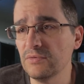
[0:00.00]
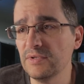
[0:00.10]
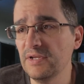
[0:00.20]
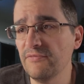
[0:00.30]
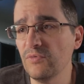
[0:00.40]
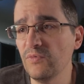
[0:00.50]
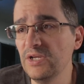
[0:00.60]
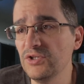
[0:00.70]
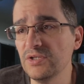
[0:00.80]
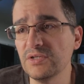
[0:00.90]
or different
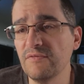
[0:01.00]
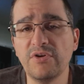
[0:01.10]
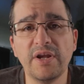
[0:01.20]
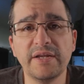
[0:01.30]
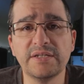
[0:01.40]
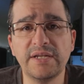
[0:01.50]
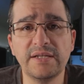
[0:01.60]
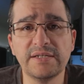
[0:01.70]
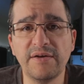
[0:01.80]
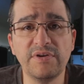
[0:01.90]
regions of the United
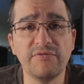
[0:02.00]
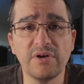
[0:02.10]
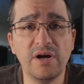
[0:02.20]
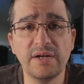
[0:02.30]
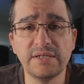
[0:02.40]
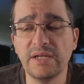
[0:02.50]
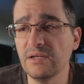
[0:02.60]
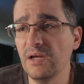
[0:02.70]
States have different content